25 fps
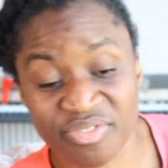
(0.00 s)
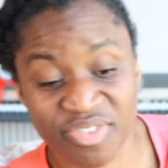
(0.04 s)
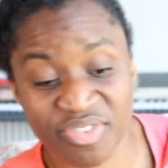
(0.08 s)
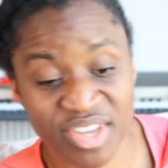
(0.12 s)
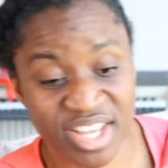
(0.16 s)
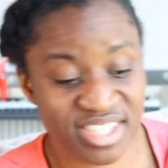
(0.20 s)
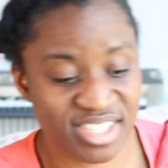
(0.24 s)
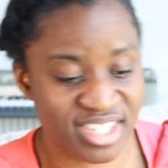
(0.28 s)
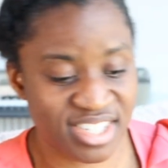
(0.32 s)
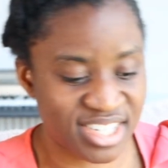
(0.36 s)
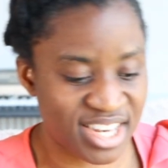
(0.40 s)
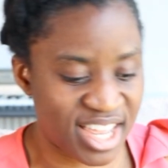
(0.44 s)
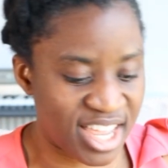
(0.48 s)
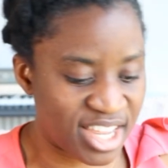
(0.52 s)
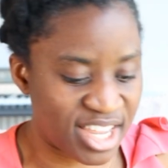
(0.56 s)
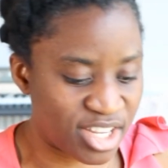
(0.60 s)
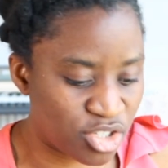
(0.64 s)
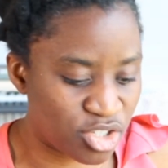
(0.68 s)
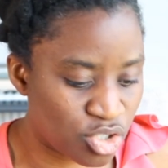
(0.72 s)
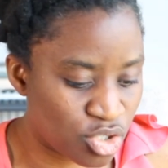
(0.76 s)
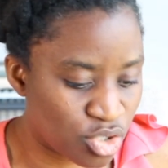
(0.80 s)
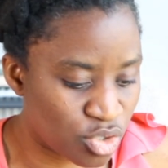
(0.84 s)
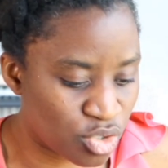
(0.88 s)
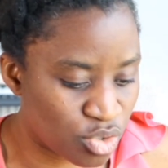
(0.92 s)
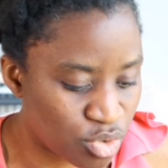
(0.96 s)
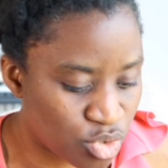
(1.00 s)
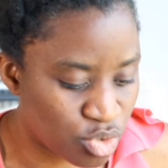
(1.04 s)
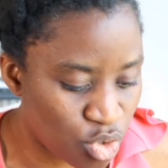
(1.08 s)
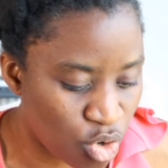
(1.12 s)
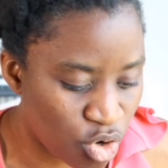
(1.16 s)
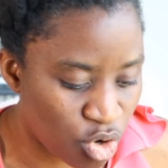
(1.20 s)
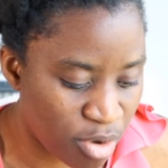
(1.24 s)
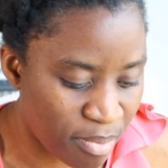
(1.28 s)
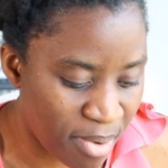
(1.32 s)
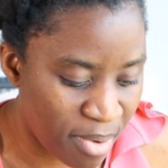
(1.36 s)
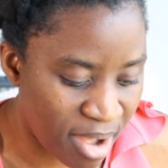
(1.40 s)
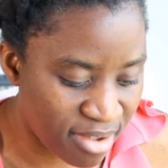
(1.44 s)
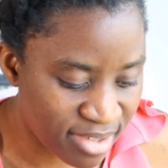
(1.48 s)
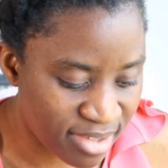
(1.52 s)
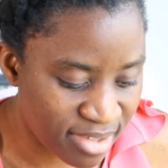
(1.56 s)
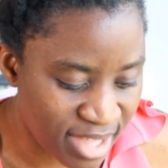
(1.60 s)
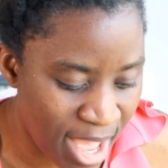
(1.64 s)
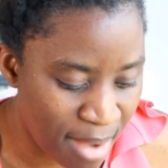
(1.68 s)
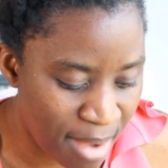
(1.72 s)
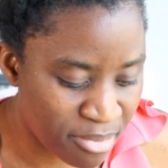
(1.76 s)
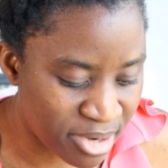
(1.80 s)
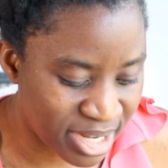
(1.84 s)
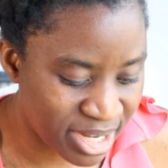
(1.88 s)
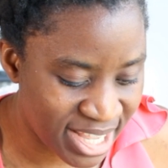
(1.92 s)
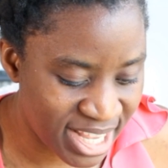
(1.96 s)
yesterday to talk about
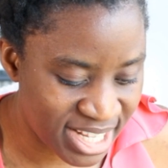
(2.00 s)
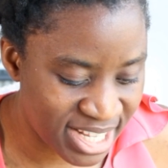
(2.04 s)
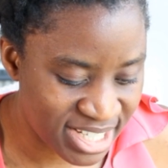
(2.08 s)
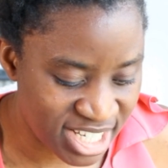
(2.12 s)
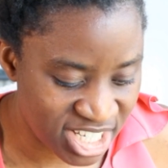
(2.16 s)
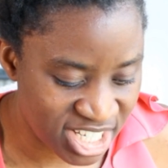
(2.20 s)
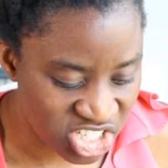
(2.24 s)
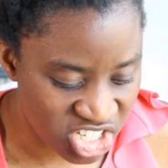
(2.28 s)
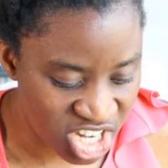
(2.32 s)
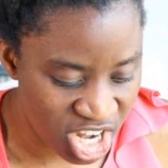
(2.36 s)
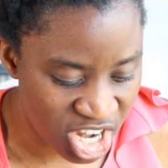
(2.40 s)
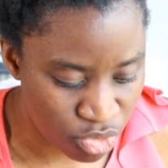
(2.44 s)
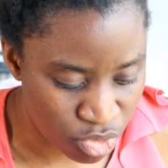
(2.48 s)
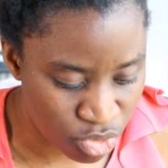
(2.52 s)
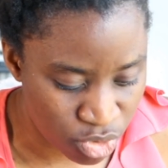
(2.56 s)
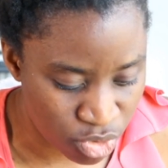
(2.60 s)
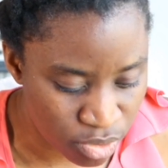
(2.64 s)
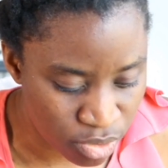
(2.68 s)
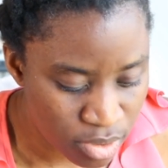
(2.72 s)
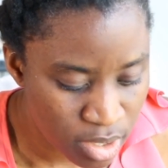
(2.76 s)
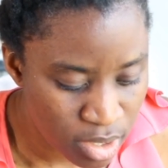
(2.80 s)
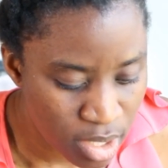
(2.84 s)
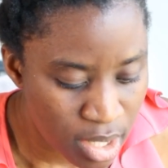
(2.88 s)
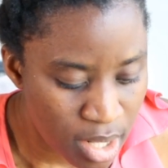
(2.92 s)
camera kit in general,